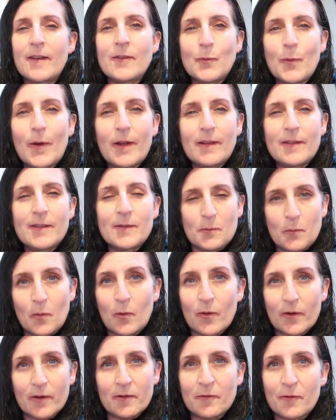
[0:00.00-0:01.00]
as well as
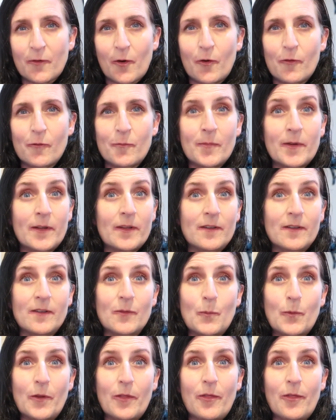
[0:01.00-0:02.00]
more
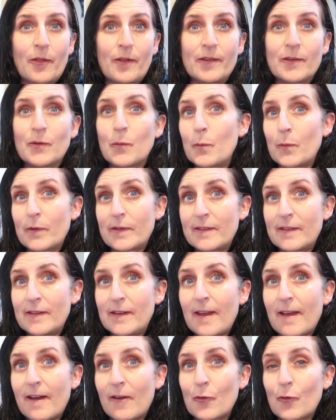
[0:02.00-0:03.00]
involvement with this wizard
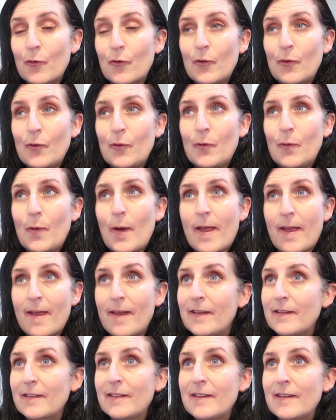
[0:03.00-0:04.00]
council,
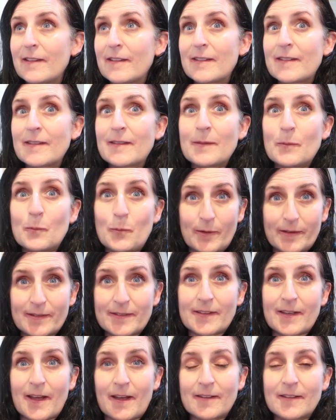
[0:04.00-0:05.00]
and we're
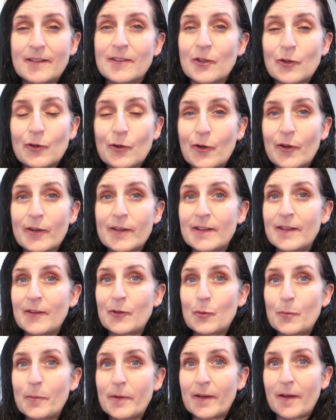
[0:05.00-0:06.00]
starting to learn a
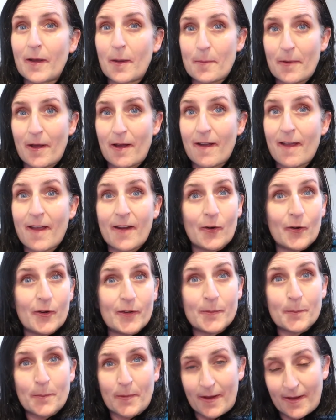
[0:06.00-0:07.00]
little bit about
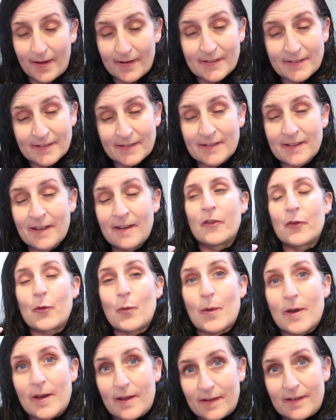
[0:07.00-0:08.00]
Harry's past. So
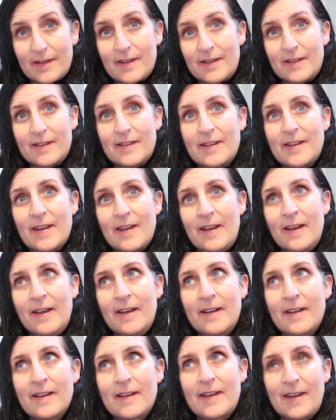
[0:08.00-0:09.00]
it is
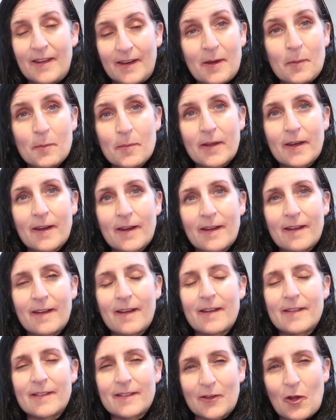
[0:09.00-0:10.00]
getting better
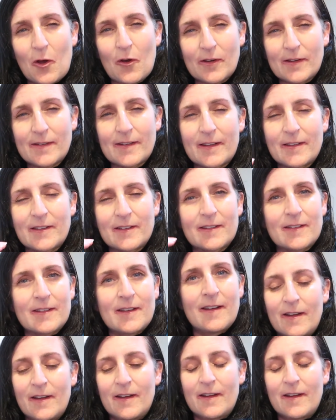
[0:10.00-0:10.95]
as long as I just